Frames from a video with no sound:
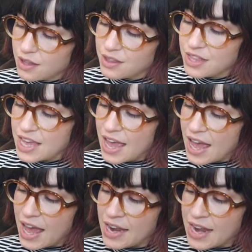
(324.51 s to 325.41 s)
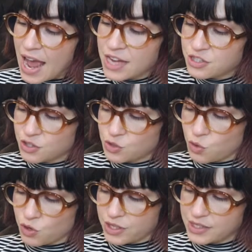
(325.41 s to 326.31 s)
The
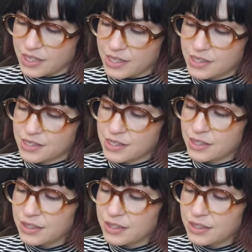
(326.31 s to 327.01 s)
Anatosauruses